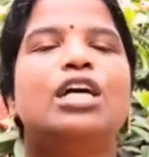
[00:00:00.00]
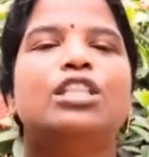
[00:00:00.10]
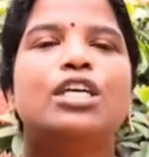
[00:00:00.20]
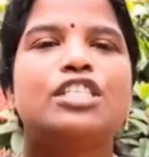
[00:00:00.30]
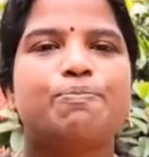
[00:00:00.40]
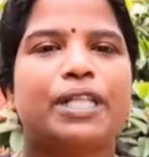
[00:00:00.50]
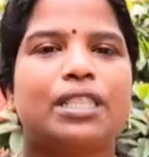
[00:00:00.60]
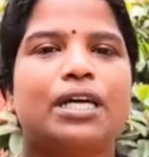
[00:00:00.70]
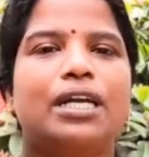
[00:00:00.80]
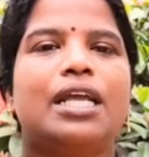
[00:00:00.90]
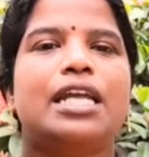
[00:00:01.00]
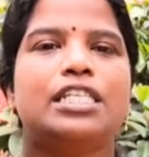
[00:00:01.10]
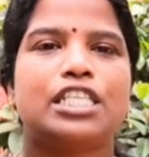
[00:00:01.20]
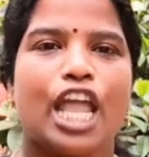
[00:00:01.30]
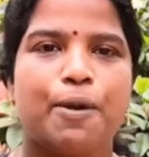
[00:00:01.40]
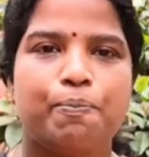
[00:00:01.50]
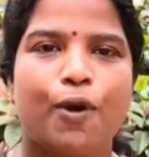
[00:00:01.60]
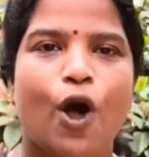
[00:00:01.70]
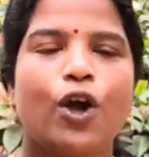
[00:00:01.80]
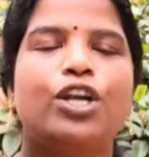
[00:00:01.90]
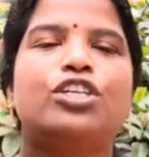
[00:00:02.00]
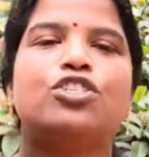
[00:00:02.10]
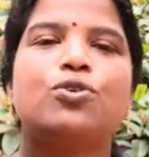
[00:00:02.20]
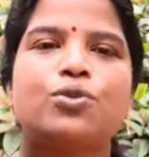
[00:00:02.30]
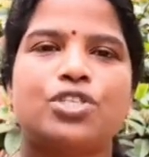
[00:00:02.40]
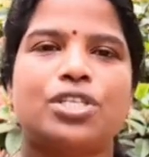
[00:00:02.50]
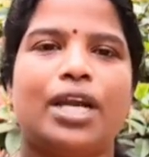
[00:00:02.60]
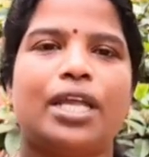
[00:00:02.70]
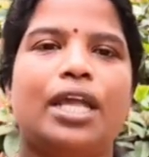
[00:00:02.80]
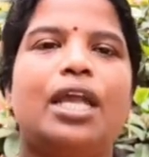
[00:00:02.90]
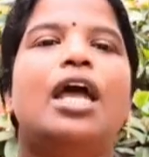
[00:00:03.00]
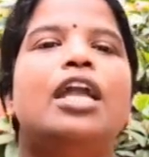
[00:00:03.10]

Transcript: This method is employed to study